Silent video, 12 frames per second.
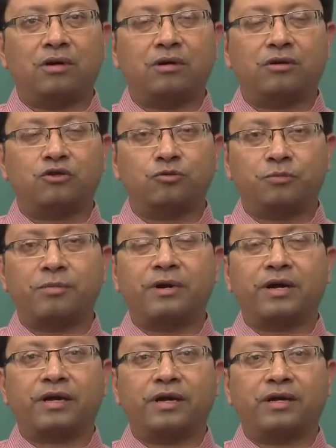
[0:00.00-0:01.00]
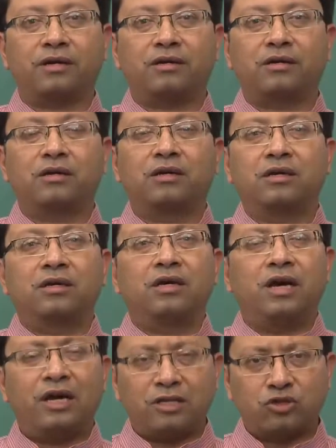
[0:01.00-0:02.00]
supermarket,
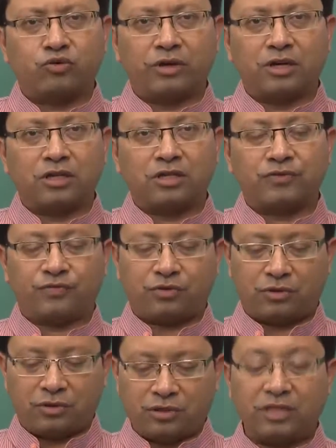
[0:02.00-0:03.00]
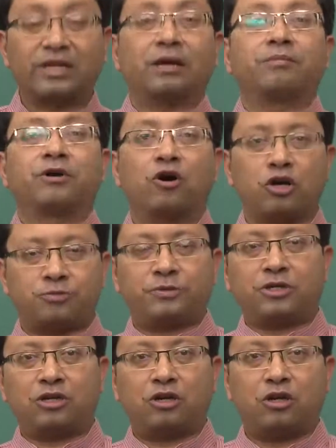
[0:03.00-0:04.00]
and so on and so forth. It can be a
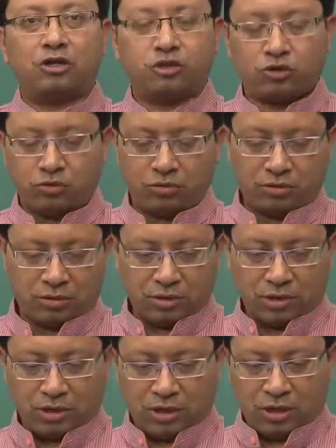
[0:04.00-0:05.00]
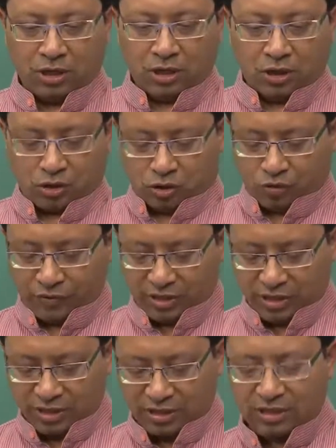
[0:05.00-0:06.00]
hospital also. So, with
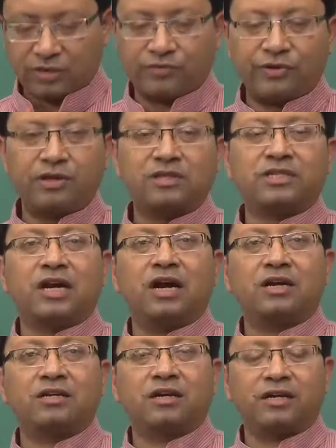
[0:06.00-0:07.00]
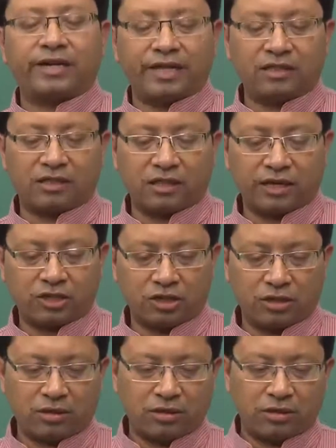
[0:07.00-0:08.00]
this we will start the 10th
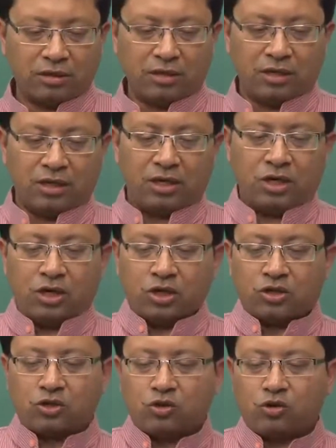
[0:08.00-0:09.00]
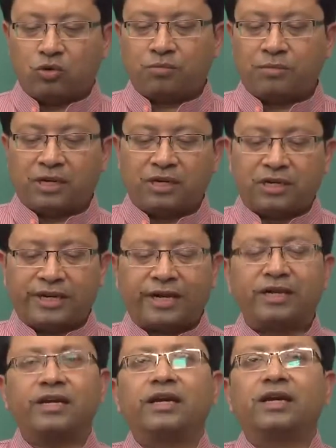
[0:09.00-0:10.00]
lecture. So,
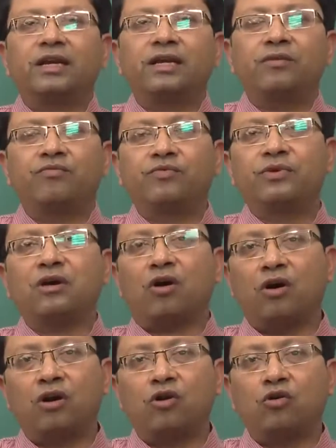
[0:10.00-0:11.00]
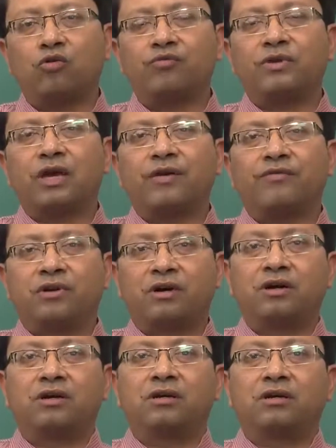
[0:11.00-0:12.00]
technically we all know, we have
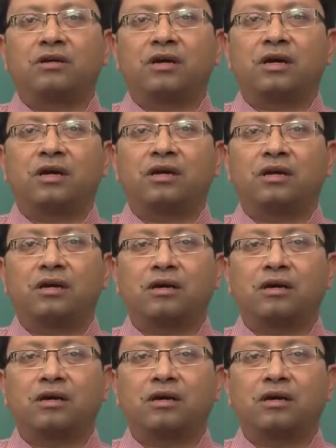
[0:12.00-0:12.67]
heard, and